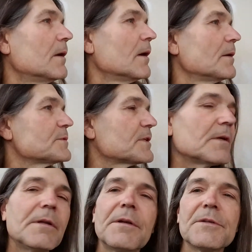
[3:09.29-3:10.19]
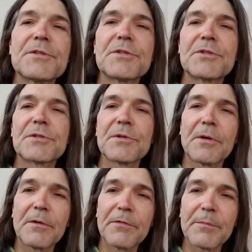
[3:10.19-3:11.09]
I'm still a little
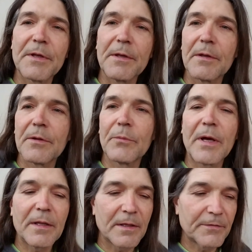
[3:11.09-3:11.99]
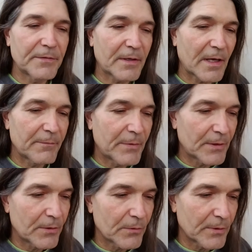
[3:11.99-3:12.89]
sore from the weightlifting I've
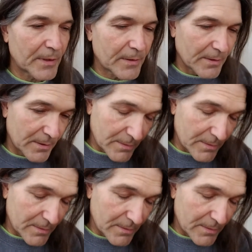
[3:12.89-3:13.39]
been doing.